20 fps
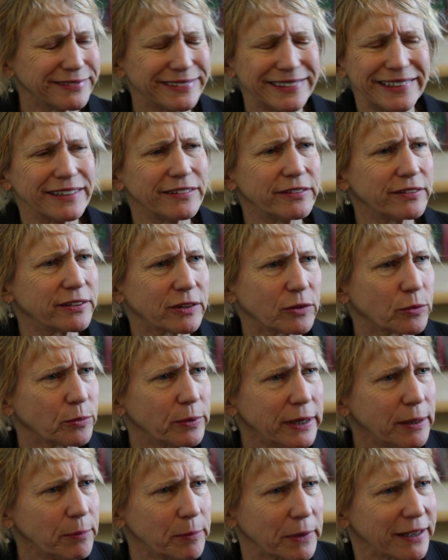
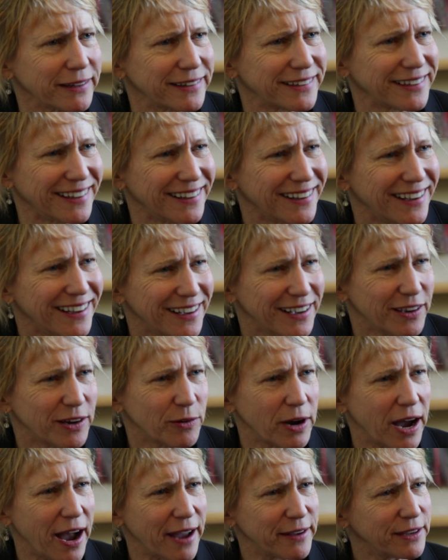disagreement.
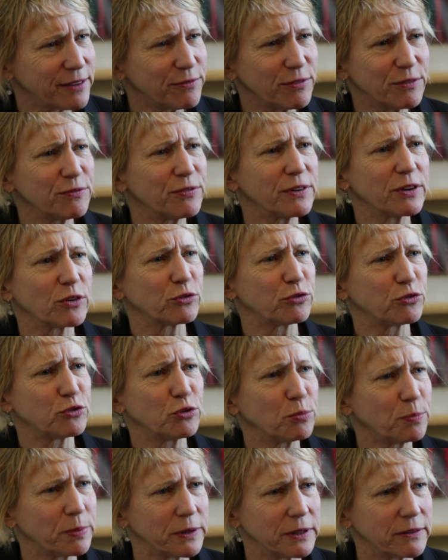I even feel
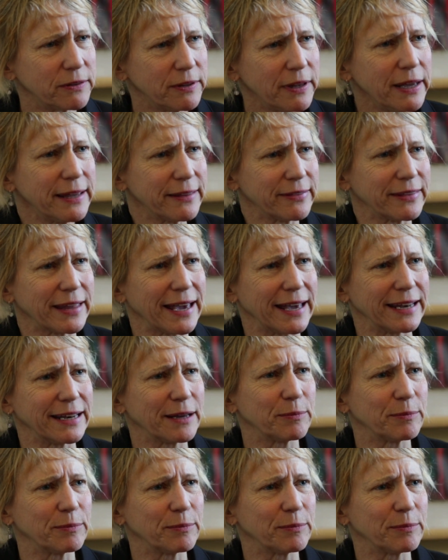stupid saying that.